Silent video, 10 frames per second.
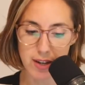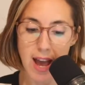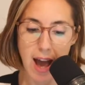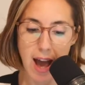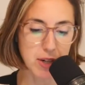
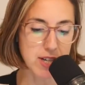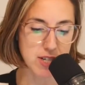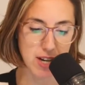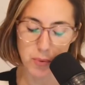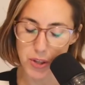I'm going to share
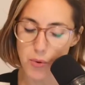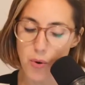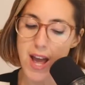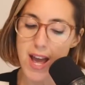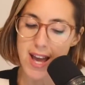with you
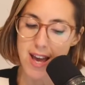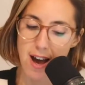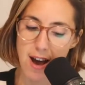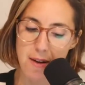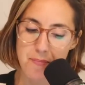
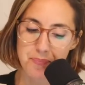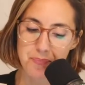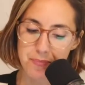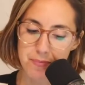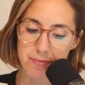
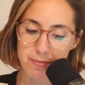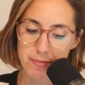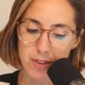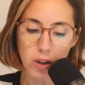all